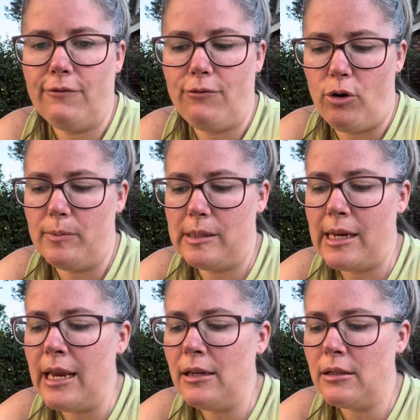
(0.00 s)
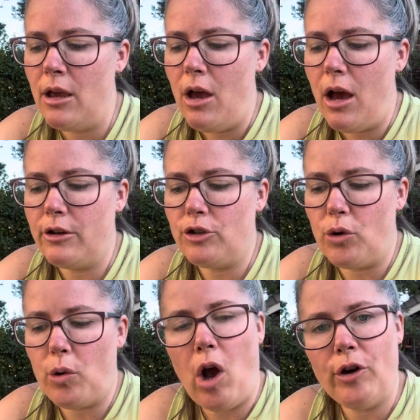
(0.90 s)
forum state. Under
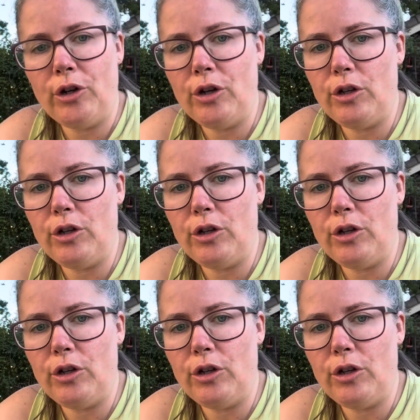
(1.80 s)
O'Connor,